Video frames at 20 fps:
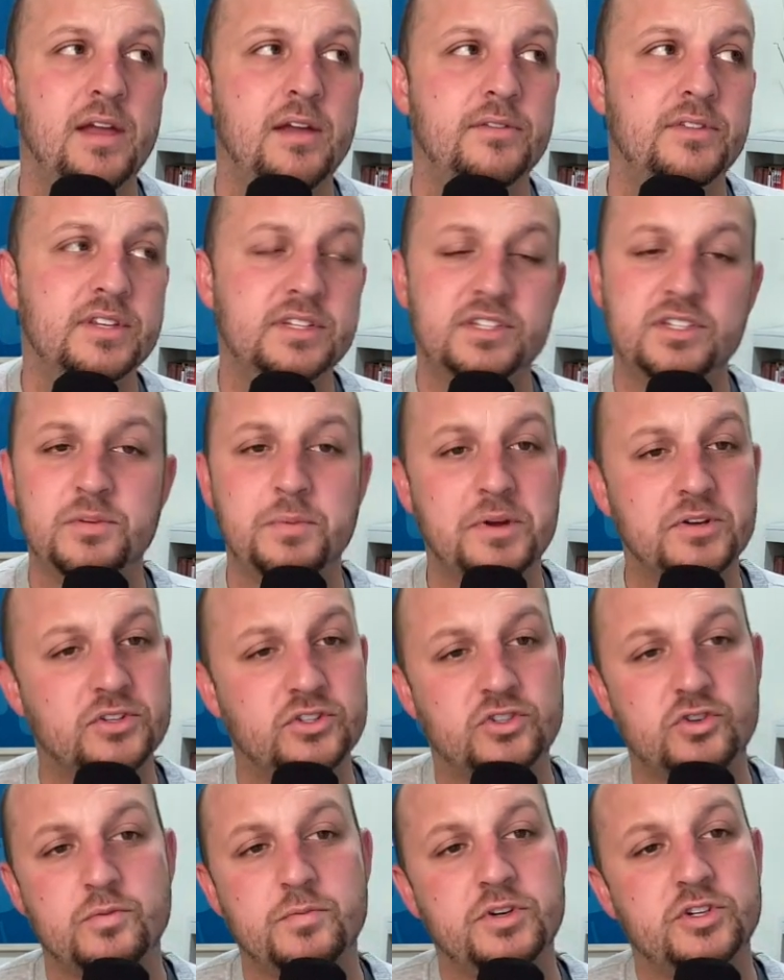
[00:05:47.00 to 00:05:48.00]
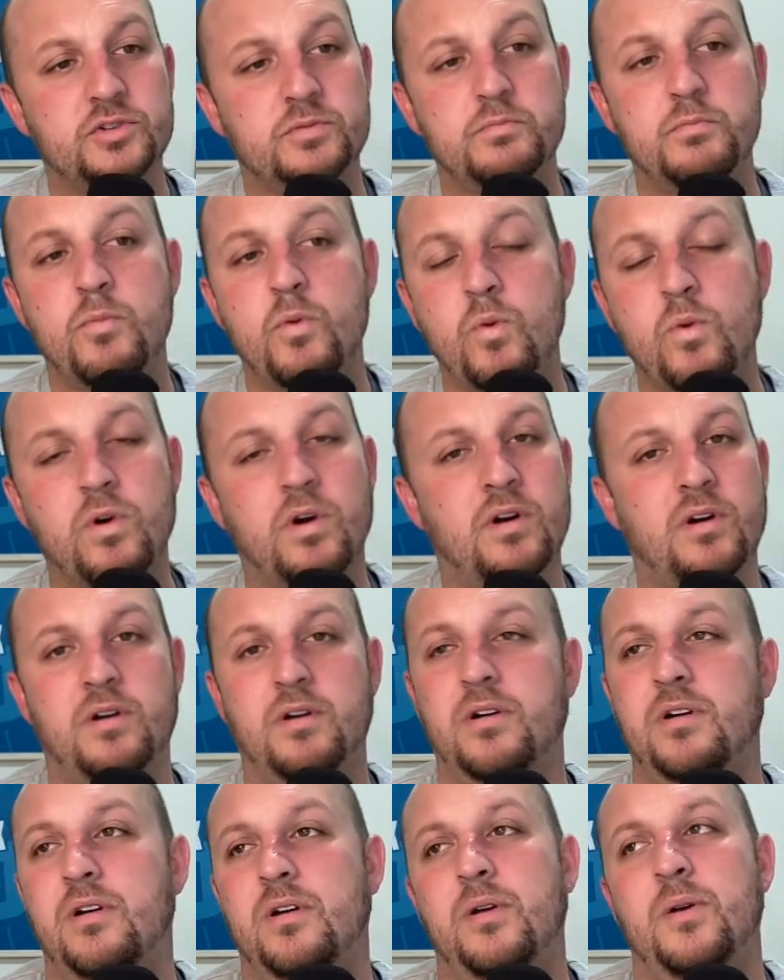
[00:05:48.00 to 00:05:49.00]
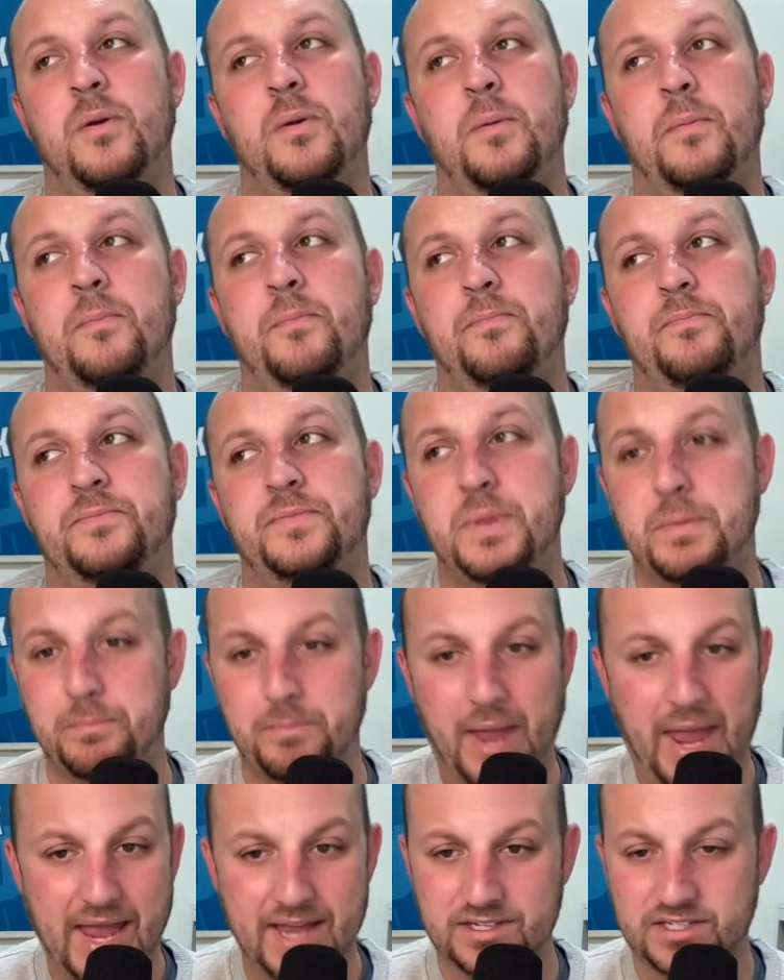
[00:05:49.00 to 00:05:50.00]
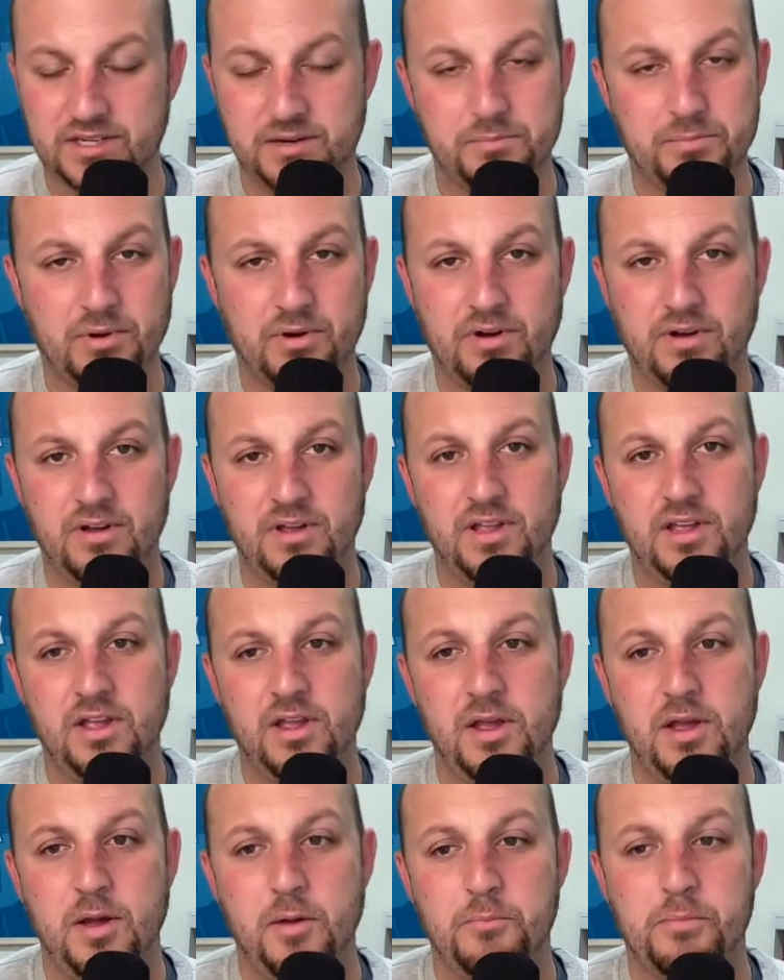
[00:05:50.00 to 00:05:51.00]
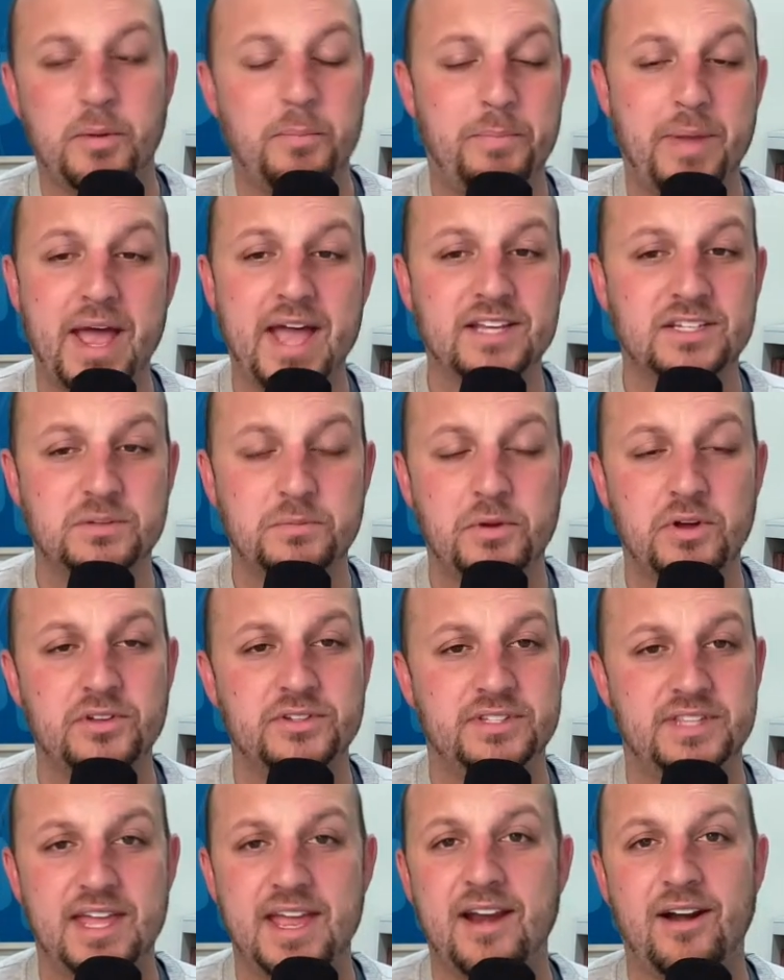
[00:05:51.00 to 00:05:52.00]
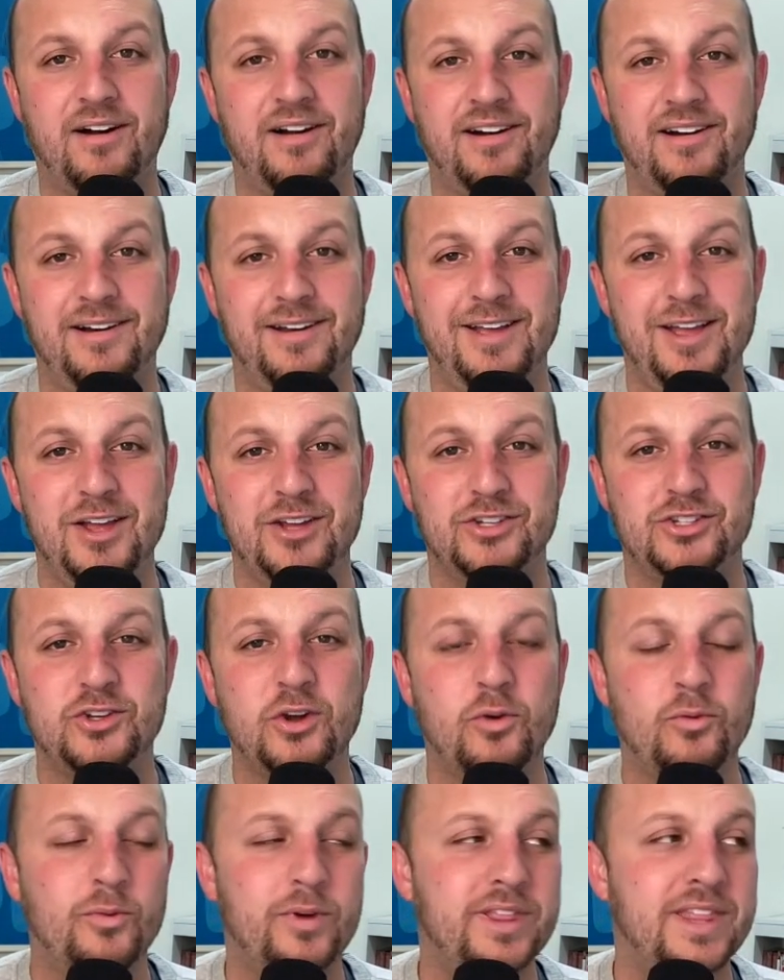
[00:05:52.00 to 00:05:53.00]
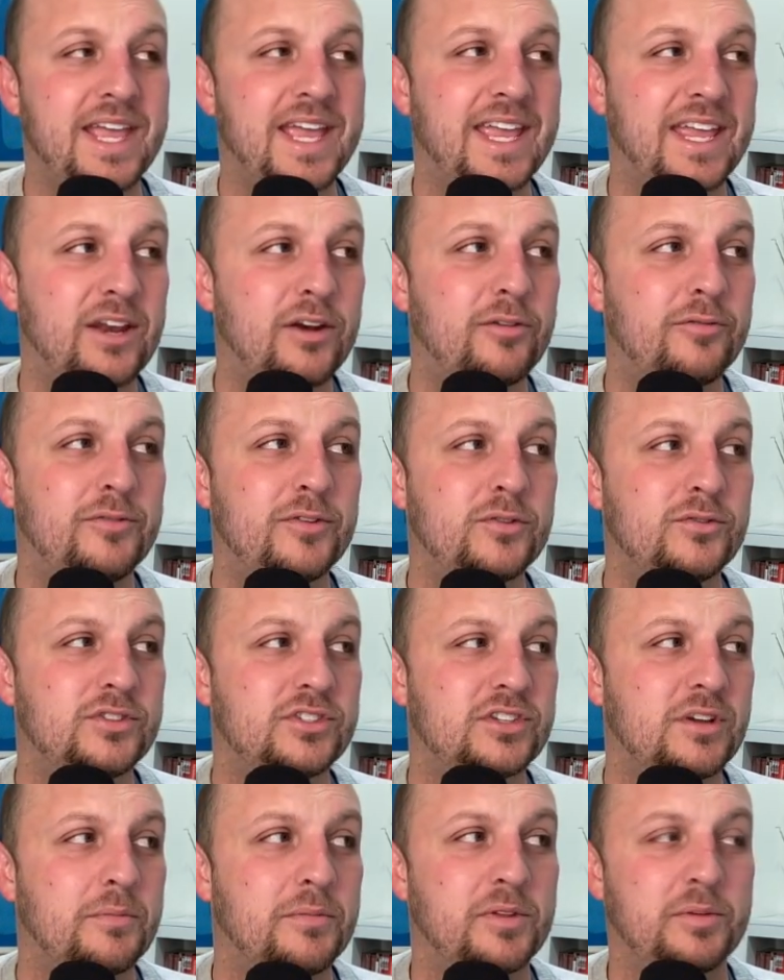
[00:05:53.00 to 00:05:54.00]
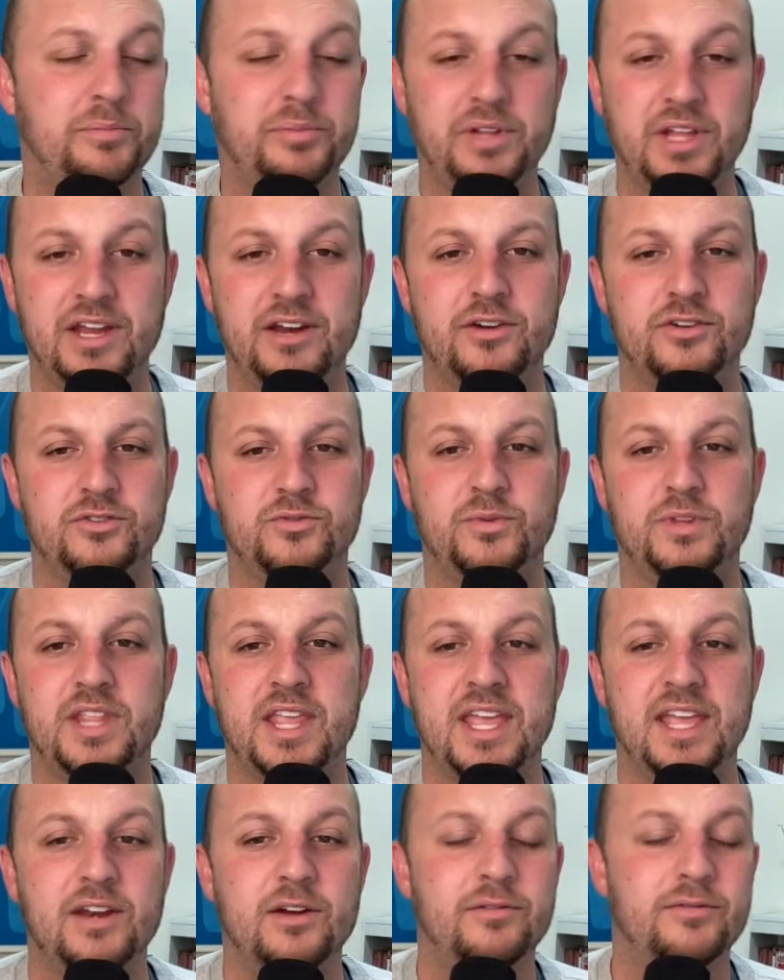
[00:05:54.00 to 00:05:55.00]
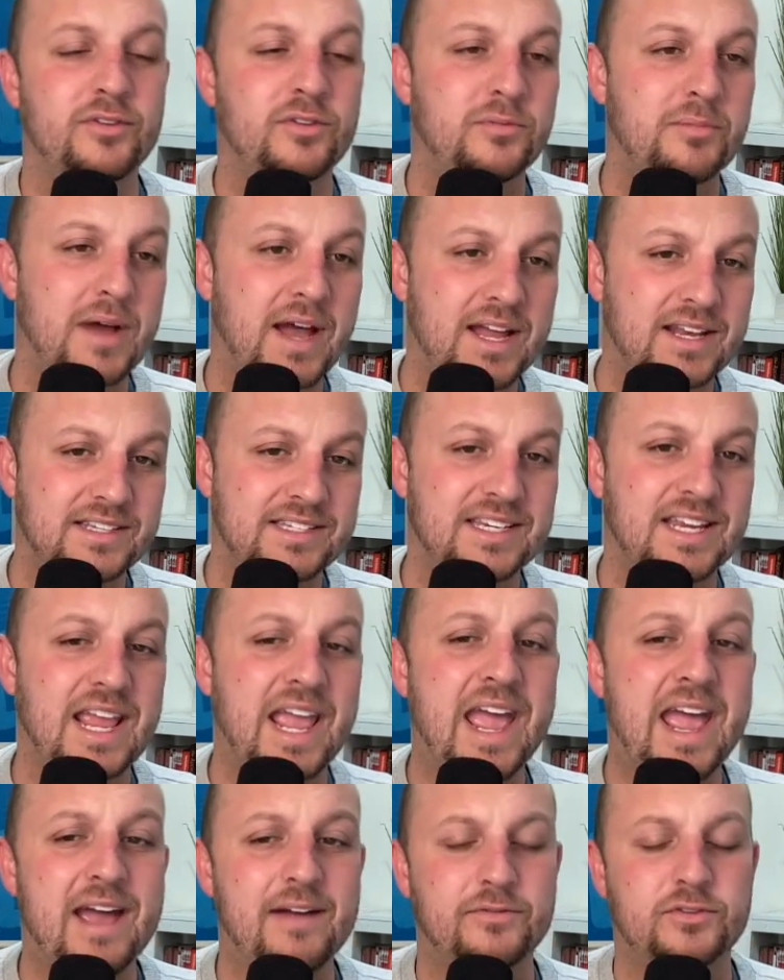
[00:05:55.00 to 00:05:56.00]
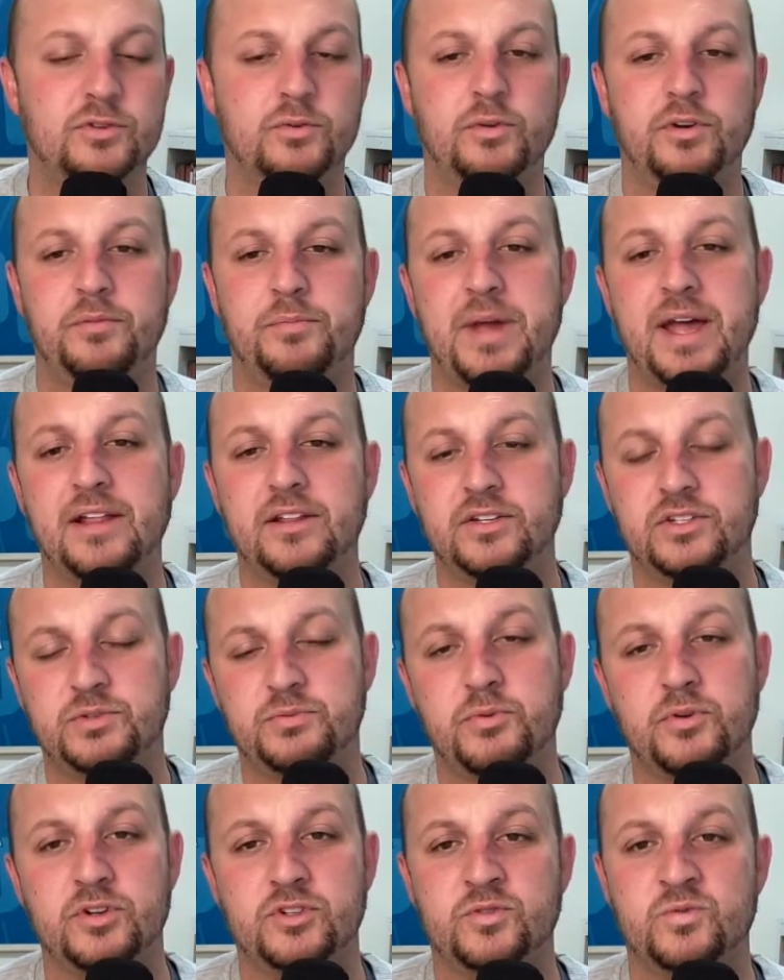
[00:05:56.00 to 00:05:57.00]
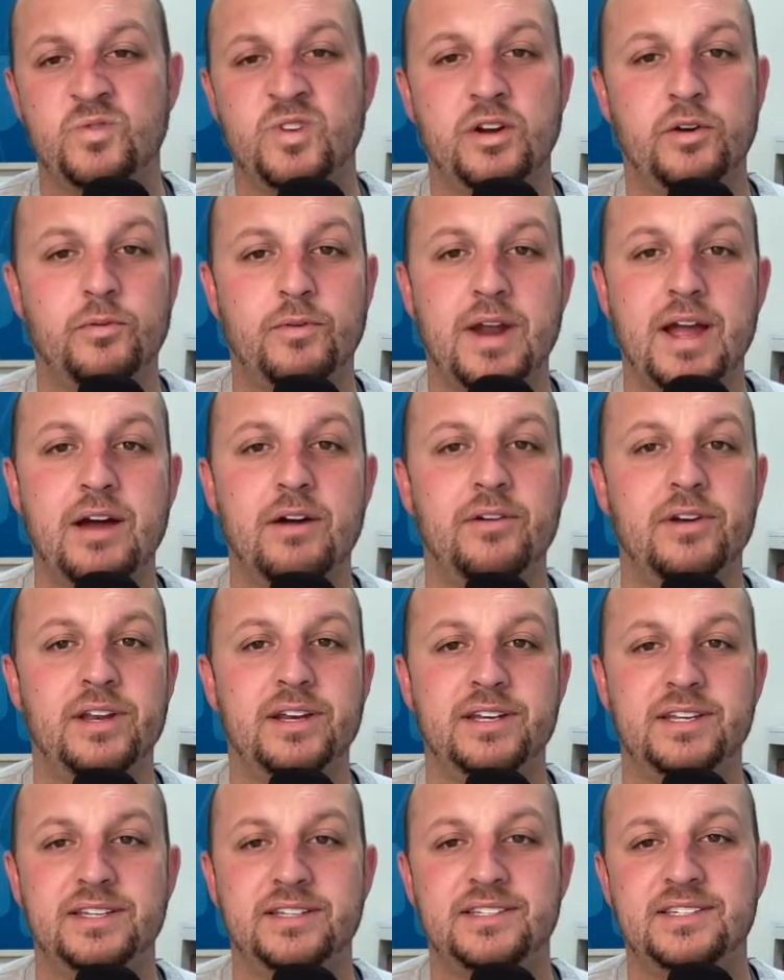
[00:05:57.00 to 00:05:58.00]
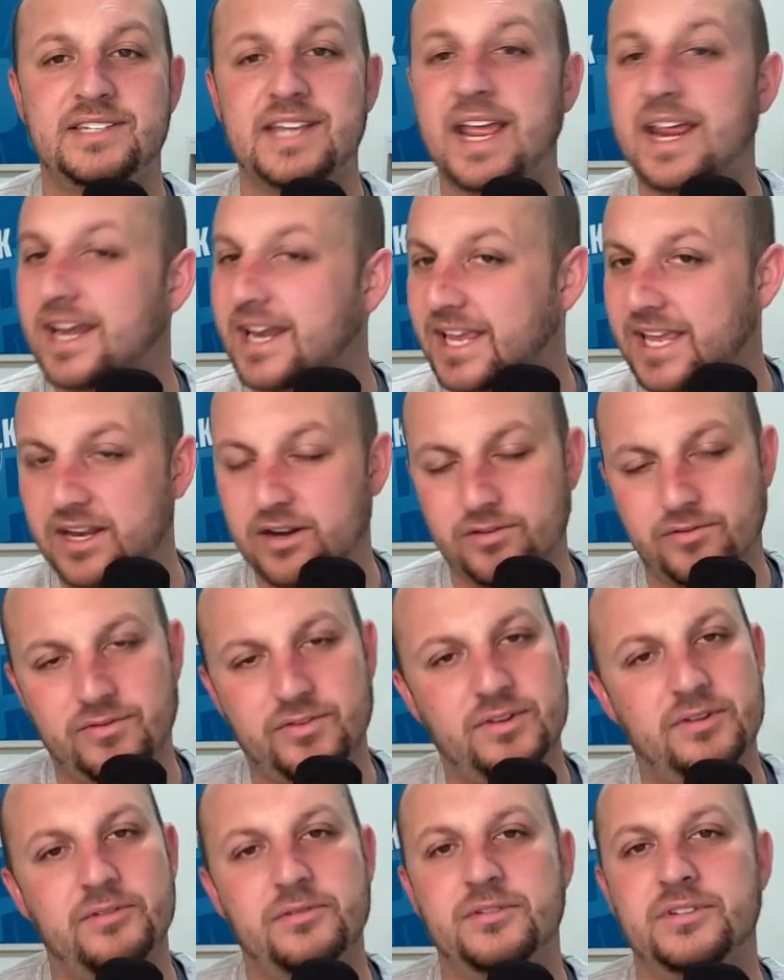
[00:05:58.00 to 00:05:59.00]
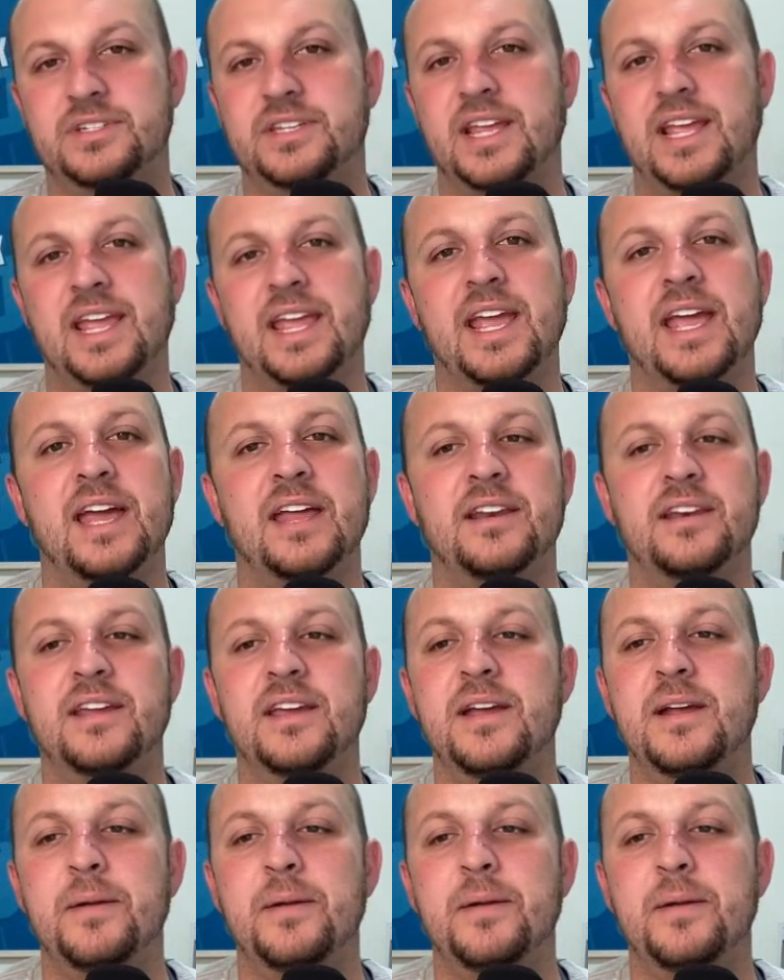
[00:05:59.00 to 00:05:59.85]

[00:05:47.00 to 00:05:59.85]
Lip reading: This is about so much more than basketball, but basketball's there. So when they interviewed some of the players, when they interviewed Monty afterward, Bally Sports went around and did standing interviews, and